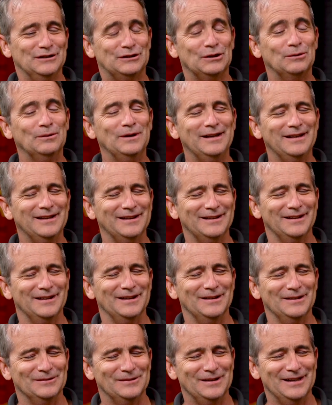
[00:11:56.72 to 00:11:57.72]
So
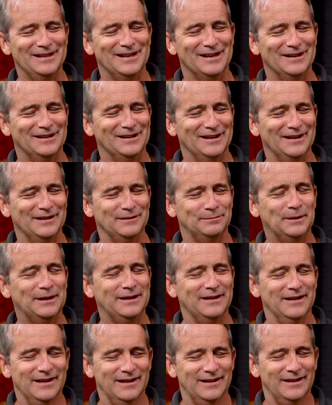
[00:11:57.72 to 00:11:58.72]
we know.
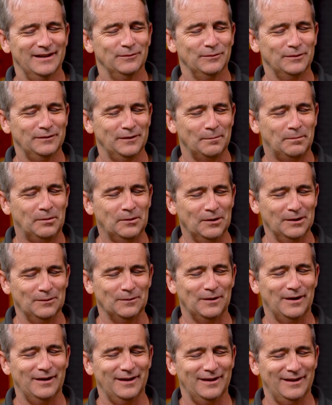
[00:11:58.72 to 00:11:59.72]
But the point
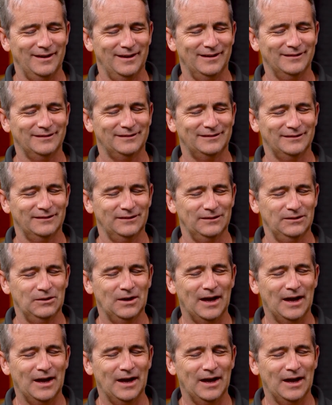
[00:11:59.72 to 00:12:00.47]
is you